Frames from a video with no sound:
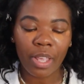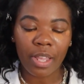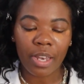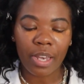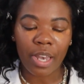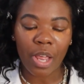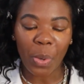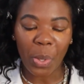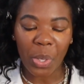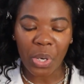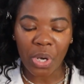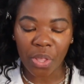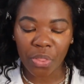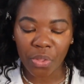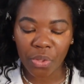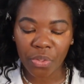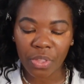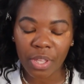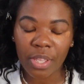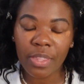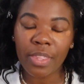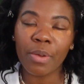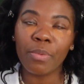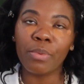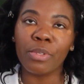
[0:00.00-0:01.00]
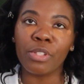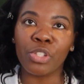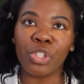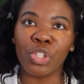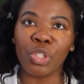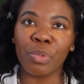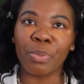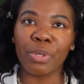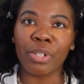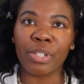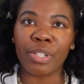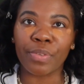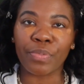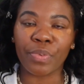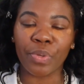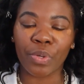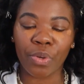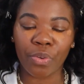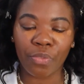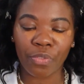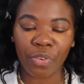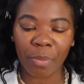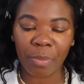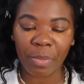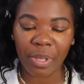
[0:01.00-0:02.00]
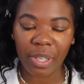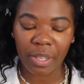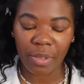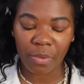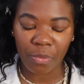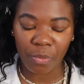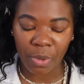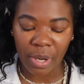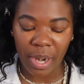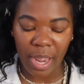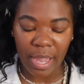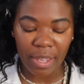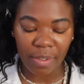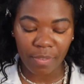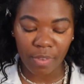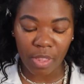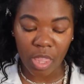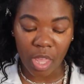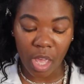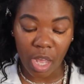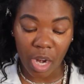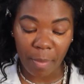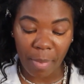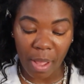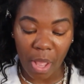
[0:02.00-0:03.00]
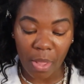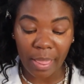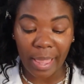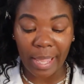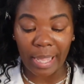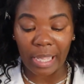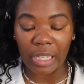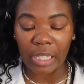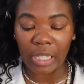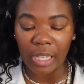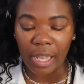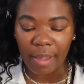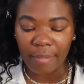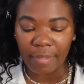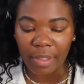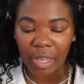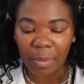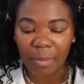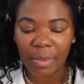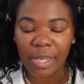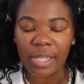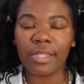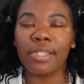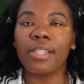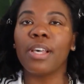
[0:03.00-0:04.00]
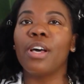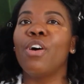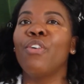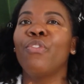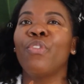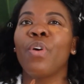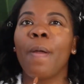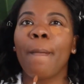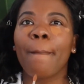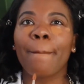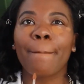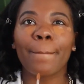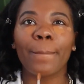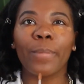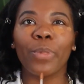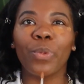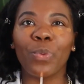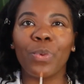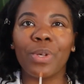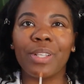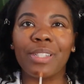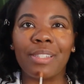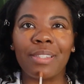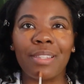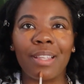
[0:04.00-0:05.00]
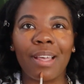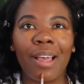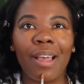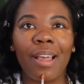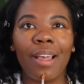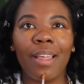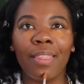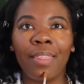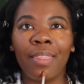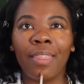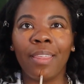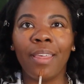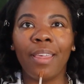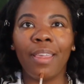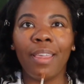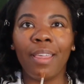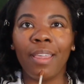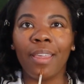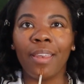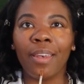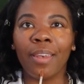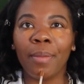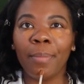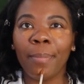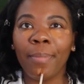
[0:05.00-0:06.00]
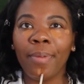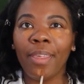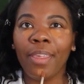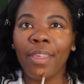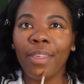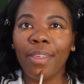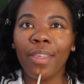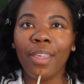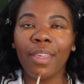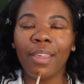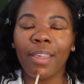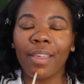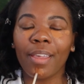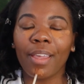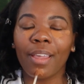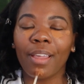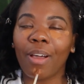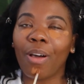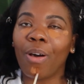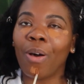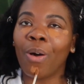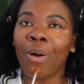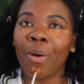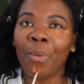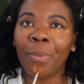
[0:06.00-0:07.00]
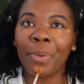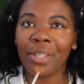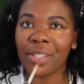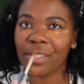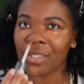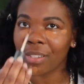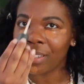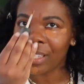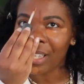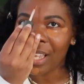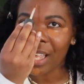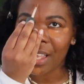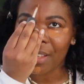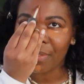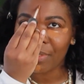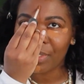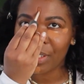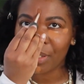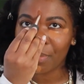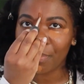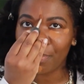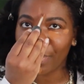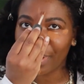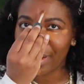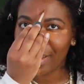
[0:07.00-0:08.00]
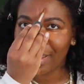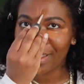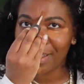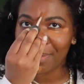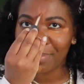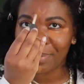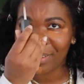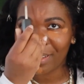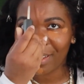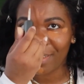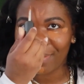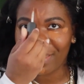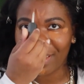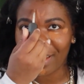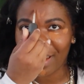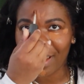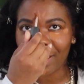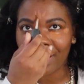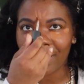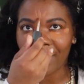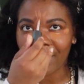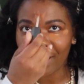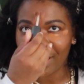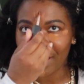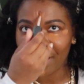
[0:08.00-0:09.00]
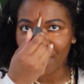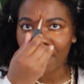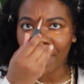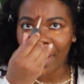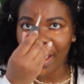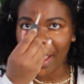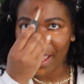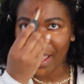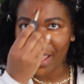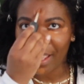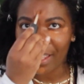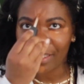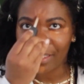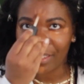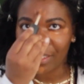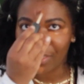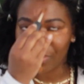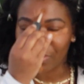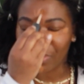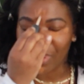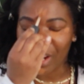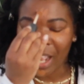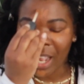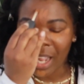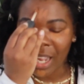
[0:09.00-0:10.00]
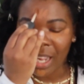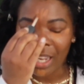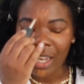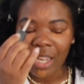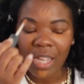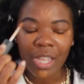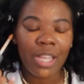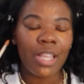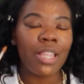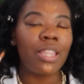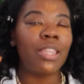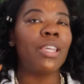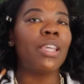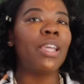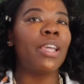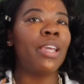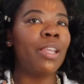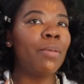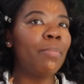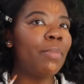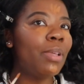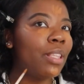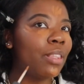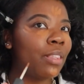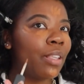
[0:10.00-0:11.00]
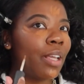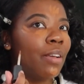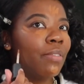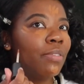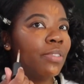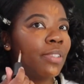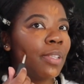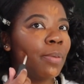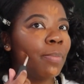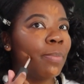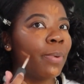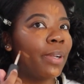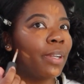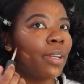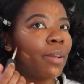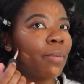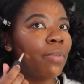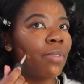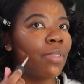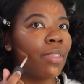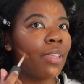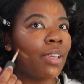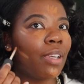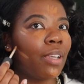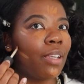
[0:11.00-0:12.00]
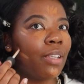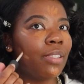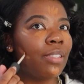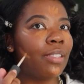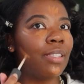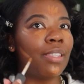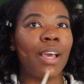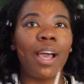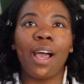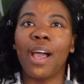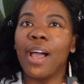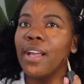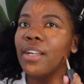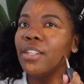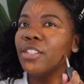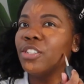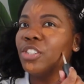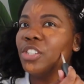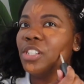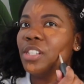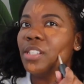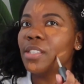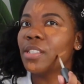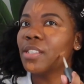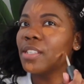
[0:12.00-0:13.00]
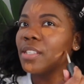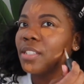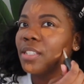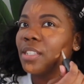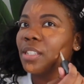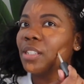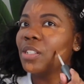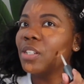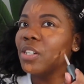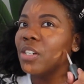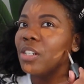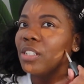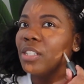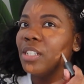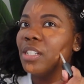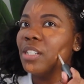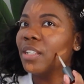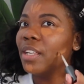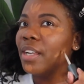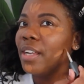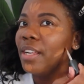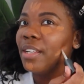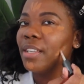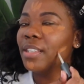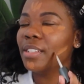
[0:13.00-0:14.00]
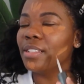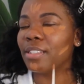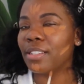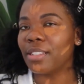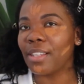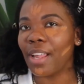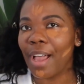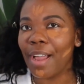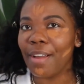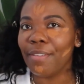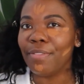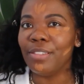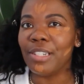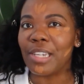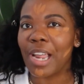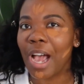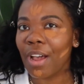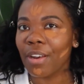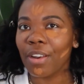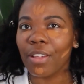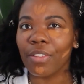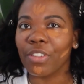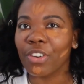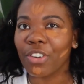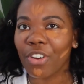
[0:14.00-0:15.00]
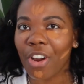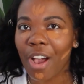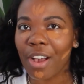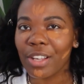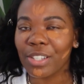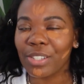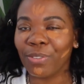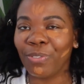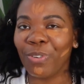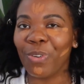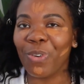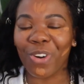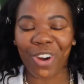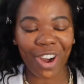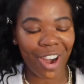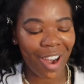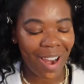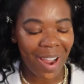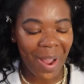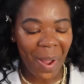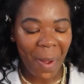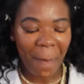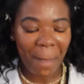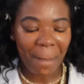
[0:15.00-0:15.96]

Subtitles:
Now, another thing that was super difficult for me when I even thought about like loving myself was that the enemy always loves to bring up stuff that I did in the past, right? The enemy loves to bring up things that Jesus literally laid his life down on the cross for.